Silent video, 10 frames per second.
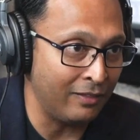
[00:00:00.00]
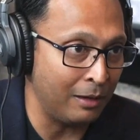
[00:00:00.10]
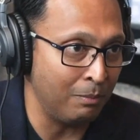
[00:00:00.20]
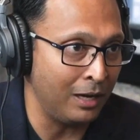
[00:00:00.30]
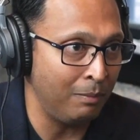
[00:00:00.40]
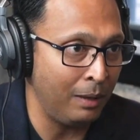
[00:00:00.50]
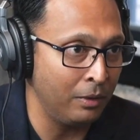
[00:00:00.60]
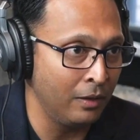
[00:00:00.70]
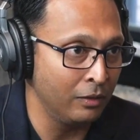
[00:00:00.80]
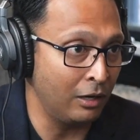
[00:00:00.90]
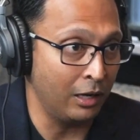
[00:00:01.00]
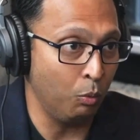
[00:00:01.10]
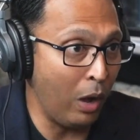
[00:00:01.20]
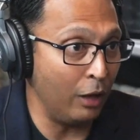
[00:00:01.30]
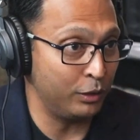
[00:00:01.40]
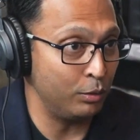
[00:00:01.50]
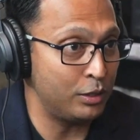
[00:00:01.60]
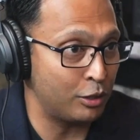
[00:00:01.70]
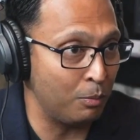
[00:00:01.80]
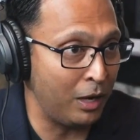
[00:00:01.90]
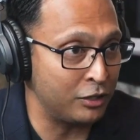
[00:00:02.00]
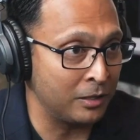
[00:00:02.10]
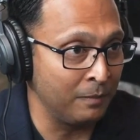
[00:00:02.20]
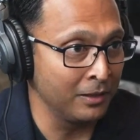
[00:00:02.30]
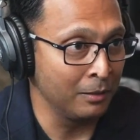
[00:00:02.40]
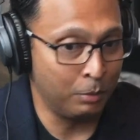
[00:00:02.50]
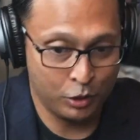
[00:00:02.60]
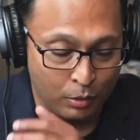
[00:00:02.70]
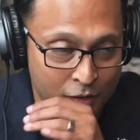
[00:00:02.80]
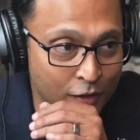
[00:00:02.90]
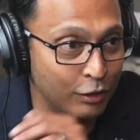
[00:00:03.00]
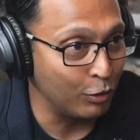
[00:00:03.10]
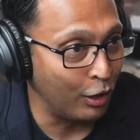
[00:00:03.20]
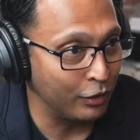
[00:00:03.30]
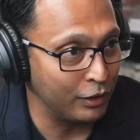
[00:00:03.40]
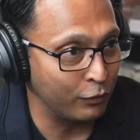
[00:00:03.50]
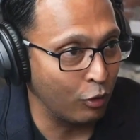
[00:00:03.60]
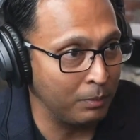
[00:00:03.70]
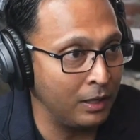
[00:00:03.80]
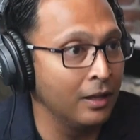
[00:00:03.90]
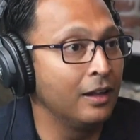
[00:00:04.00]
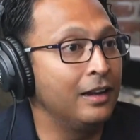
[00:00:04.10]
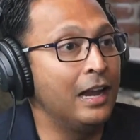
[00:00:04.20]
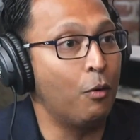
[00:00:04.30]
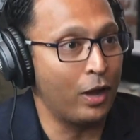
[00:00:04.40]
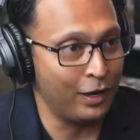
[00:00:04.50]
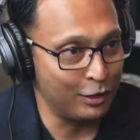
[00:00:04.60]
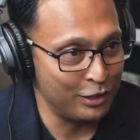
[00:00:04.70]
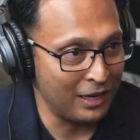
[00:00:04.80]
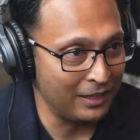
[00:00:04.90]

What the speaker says: on that mind map, they're like, wow, there is so much. But Sharran's going to do all this for me. Now I understand.